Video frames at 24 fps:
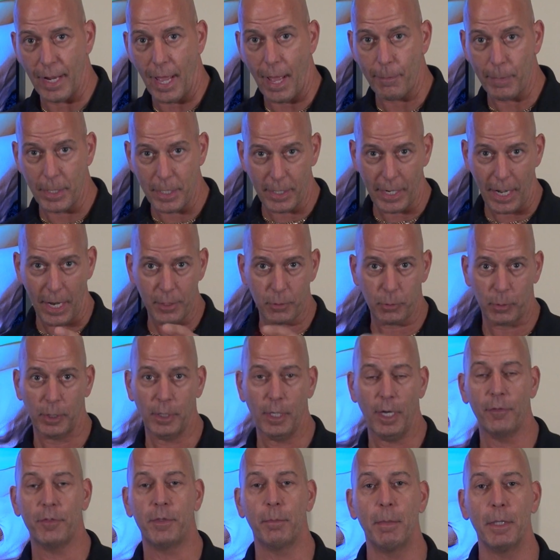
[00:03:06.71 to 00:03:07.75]
How many of you guys would
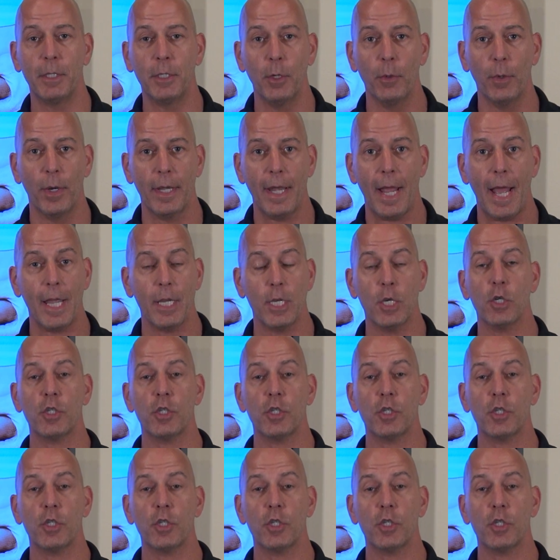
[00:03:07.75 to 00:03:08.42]
love to be doing that?